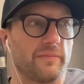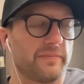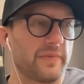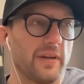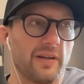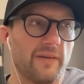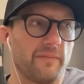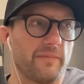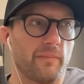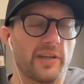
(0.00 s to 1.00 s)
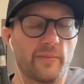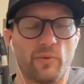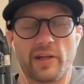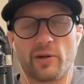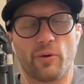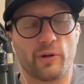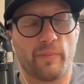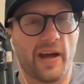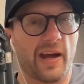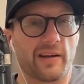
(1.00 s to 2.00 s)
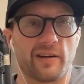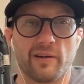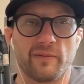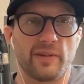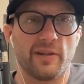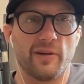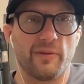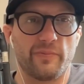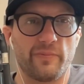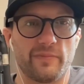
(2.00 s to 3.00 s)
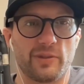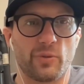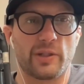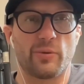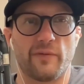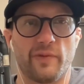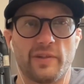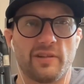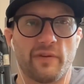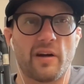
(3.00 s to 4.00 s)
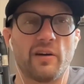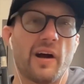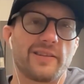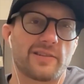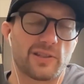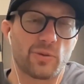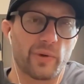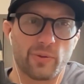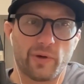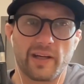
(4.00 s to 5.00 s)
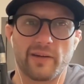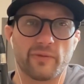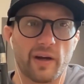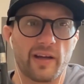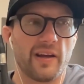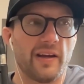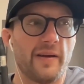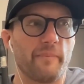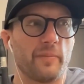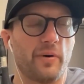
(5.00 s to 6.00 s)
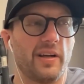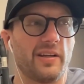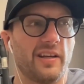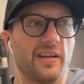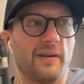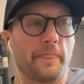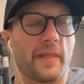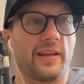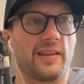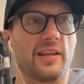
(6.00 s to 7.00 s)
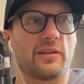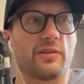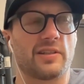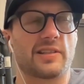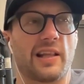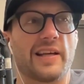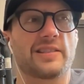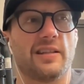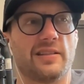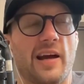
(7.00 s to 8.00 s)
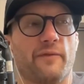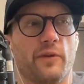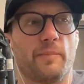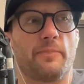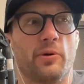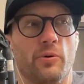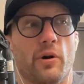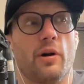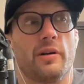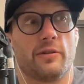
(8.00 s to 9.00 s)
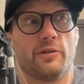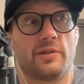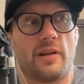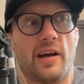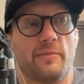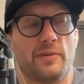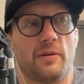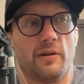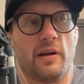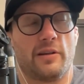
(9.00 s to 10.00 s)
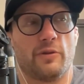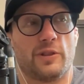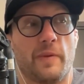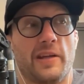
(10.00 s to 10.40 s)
Monday morning quarterback, or 2020 vision of, or hindsight's 2020, right? But I think that there is a lesson in that for people who are at those times, at those spaces